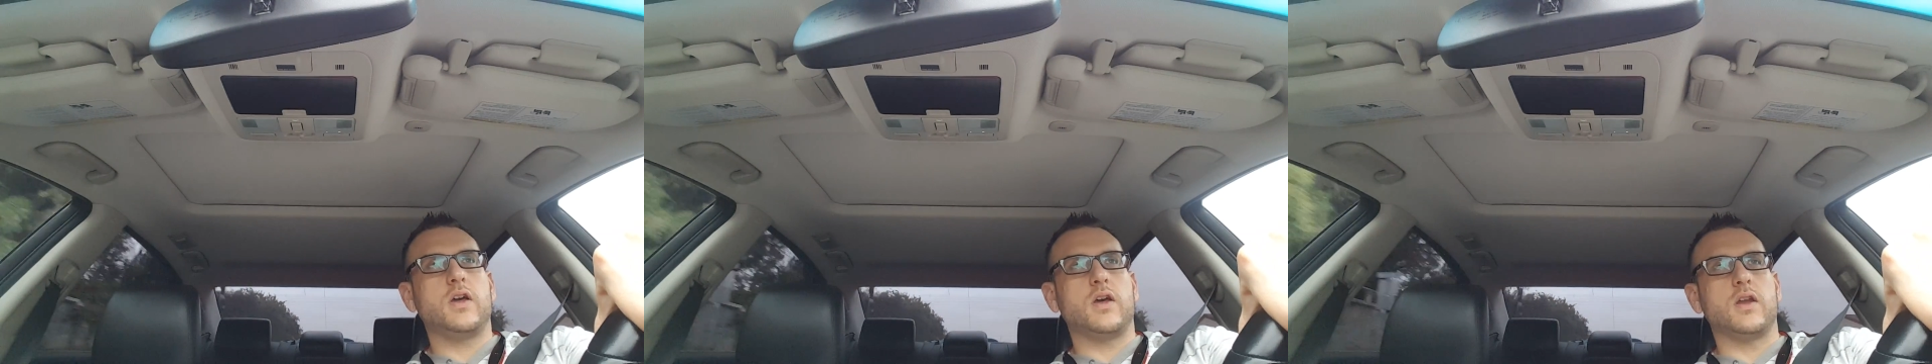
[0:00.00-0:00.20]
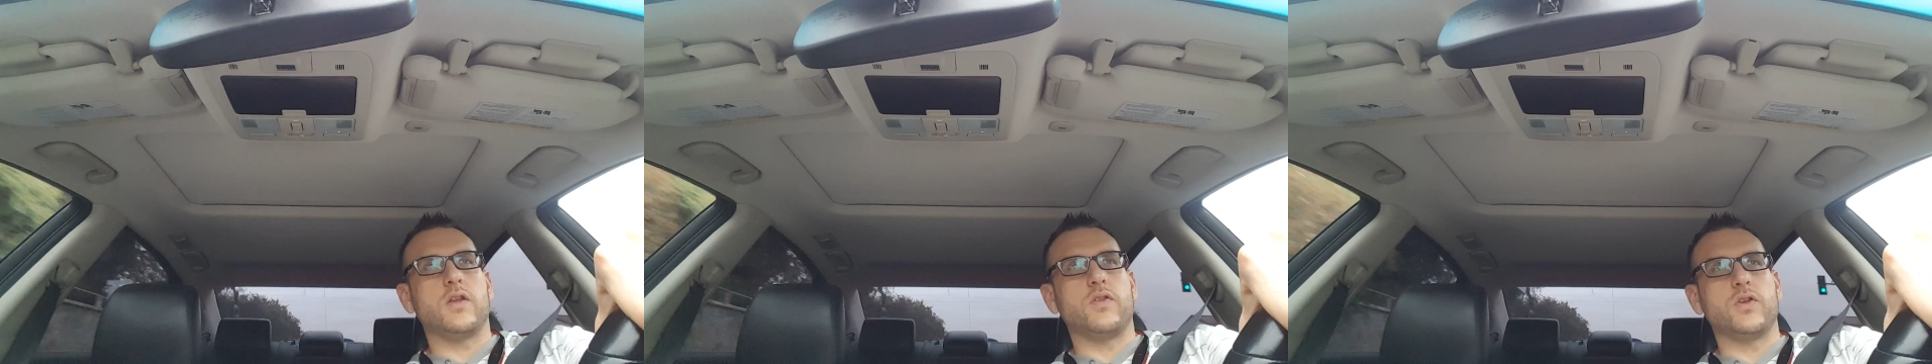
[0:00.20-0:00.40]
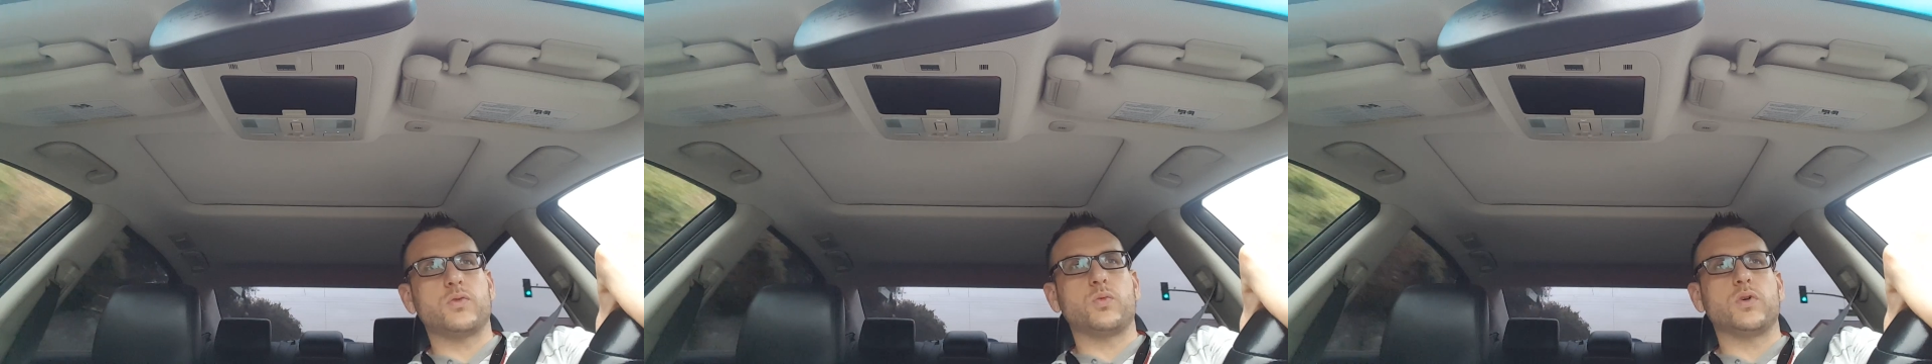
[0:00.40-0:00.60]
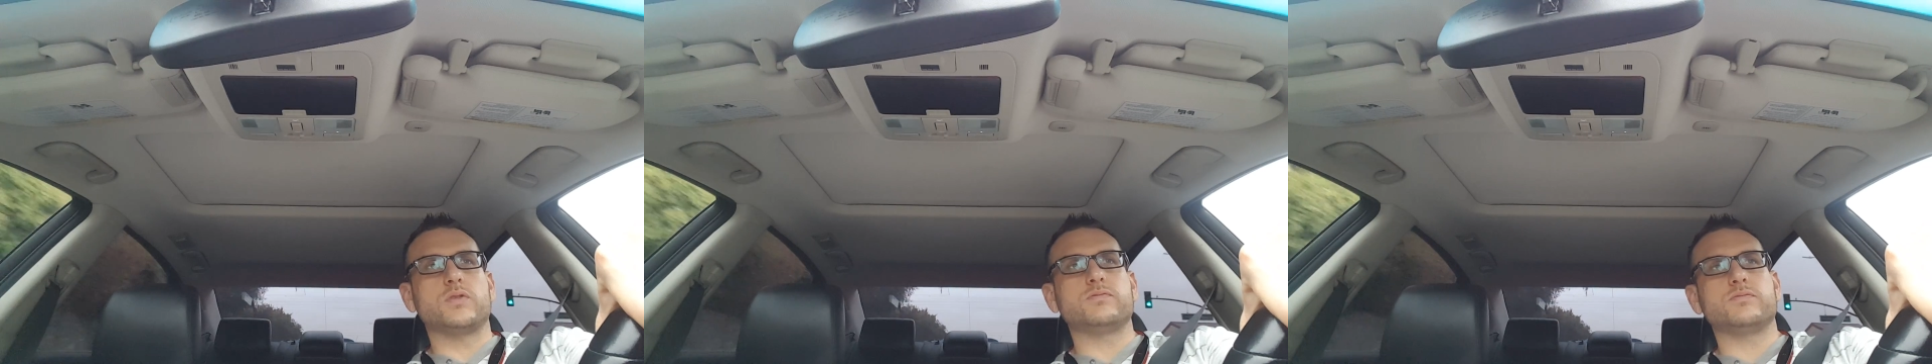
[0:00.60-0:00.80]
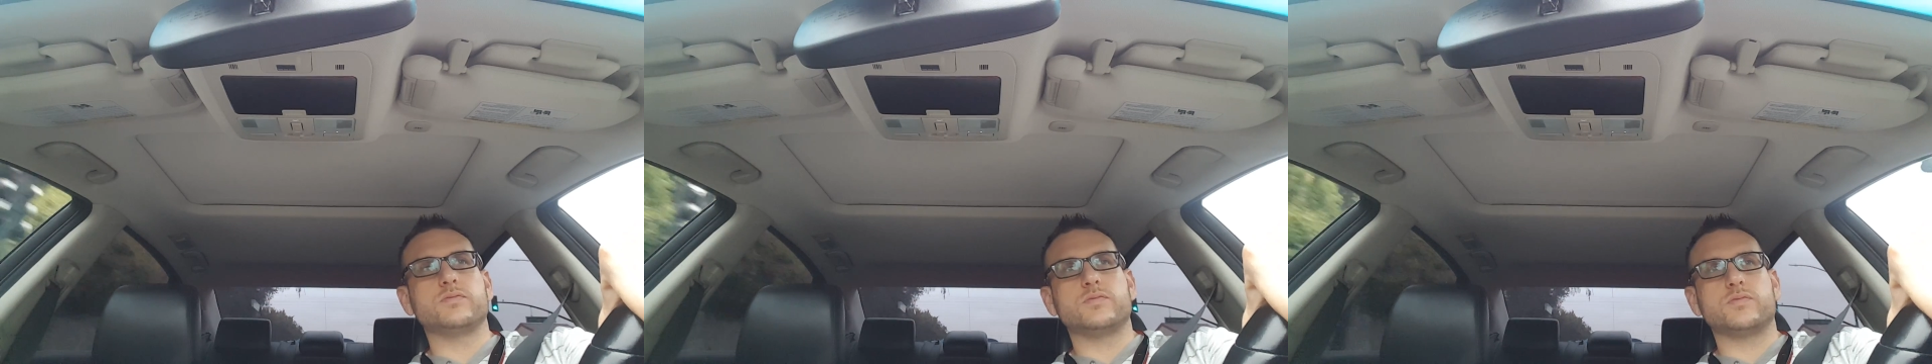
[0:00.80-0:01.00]
and this
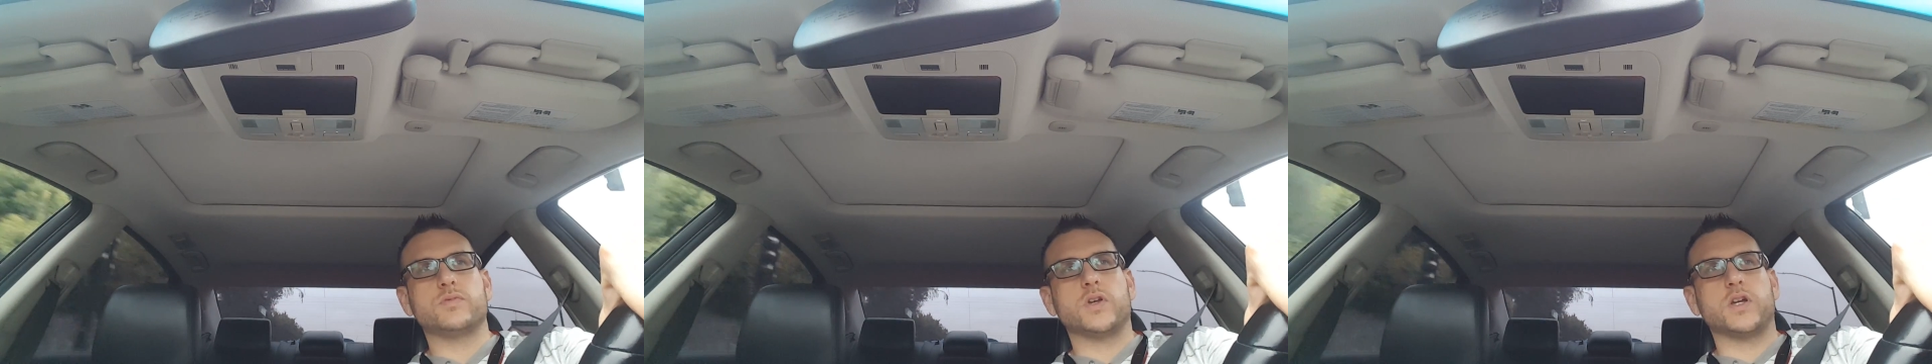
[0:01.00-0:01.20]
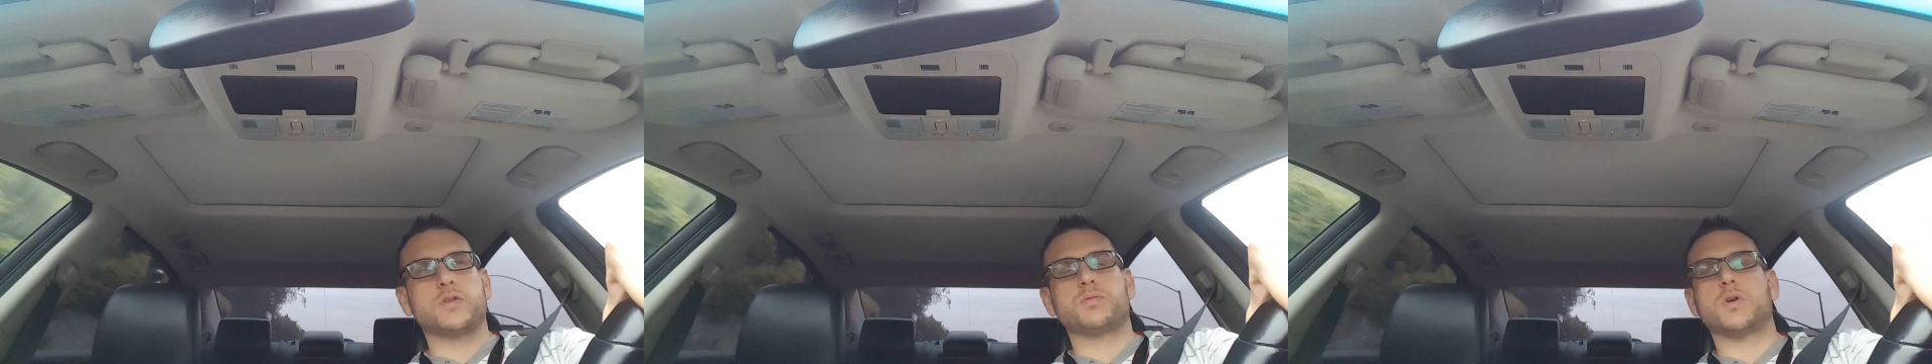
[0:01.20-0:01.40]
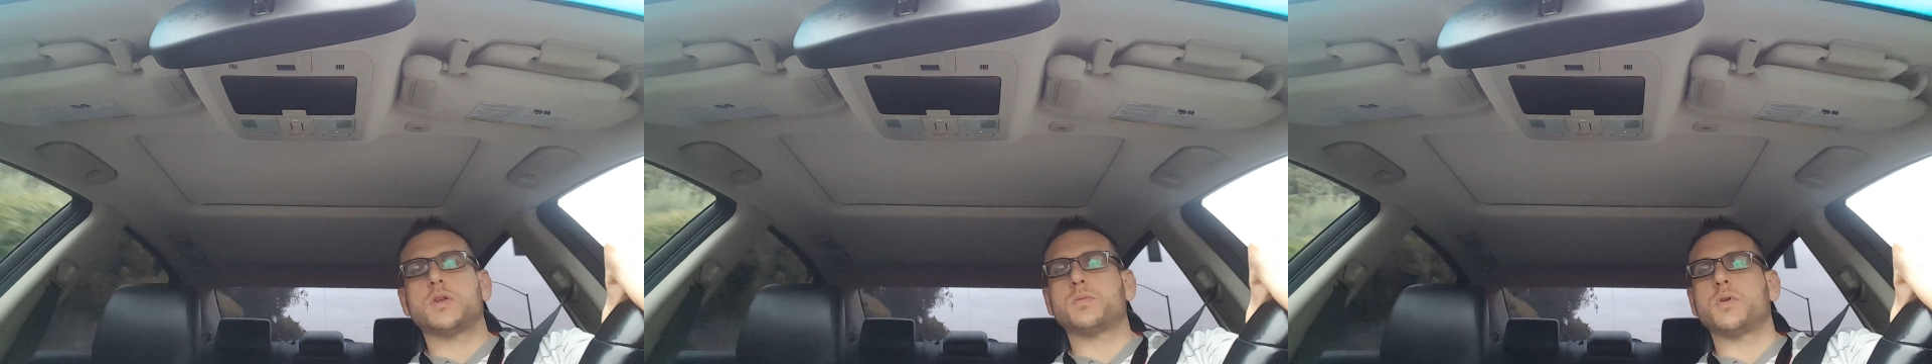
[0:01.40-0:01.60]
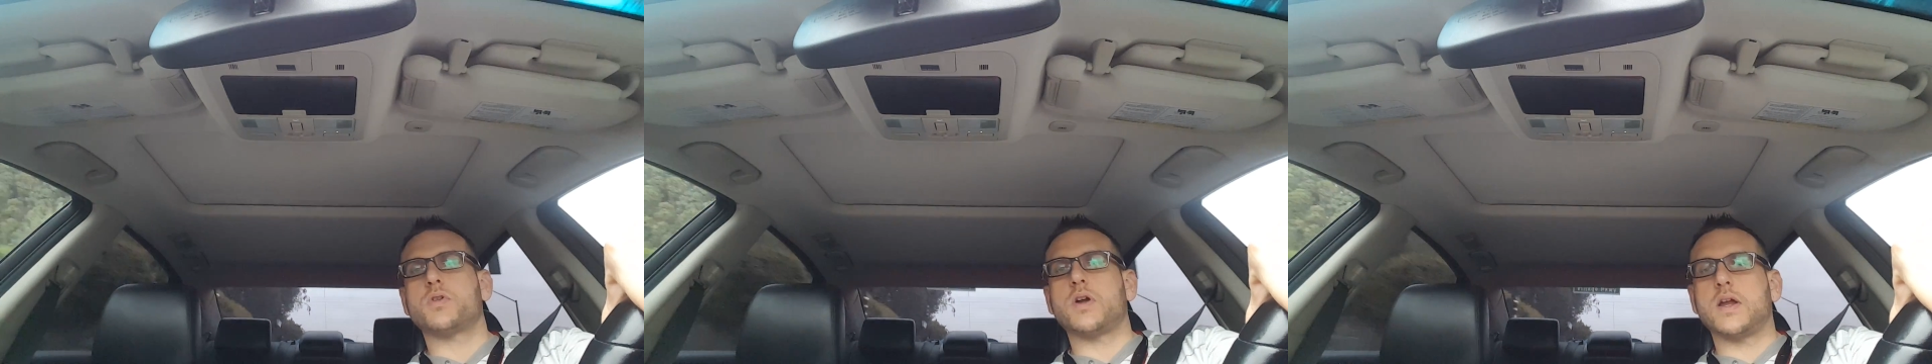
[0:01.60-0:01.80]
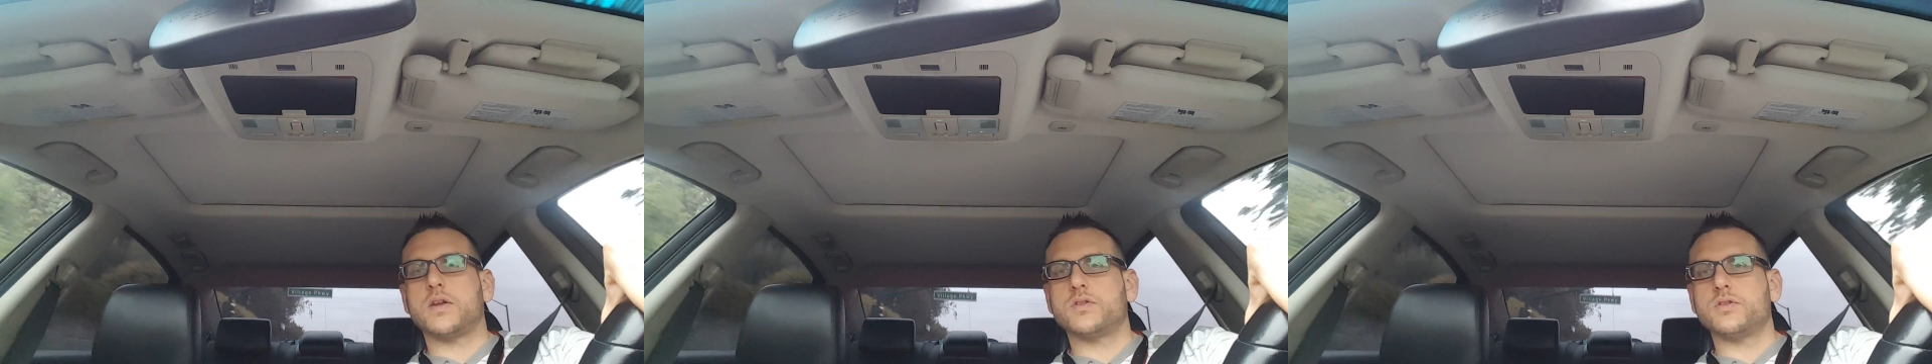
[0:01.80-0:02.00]
one, express my
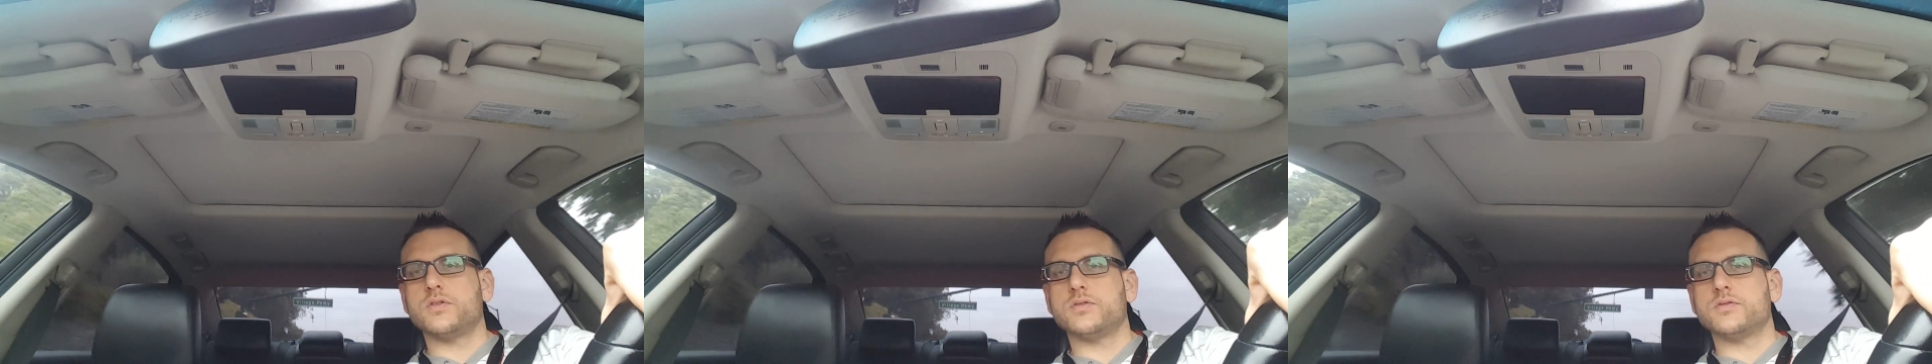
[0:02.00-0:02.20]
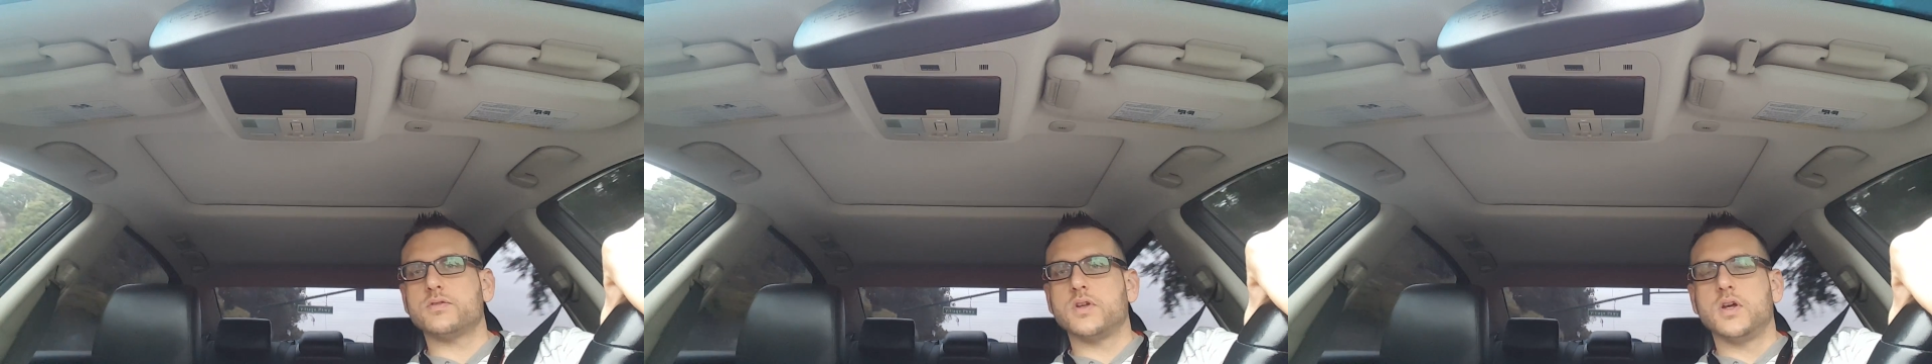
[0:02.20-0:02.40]
gratitude.